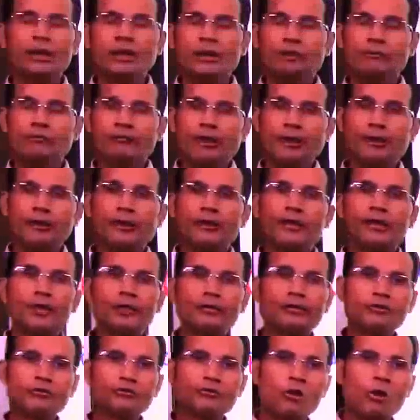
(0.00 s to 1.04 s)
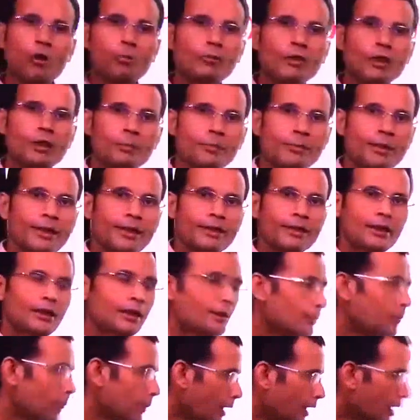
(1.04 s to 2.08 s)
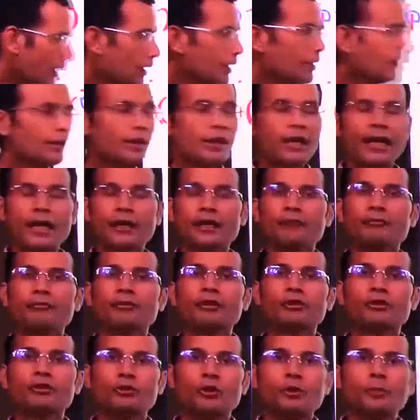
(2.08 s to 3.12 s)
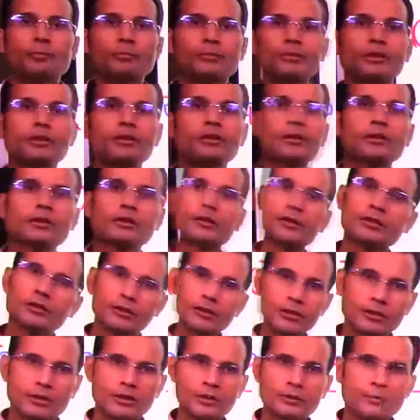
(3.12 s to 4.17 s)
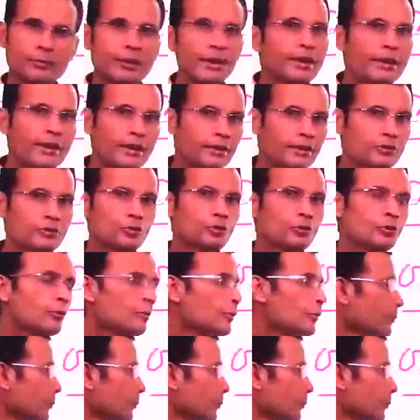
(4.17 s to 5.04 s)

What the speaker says: Finally, they will form a platelet plug and it will stop the bleeding. So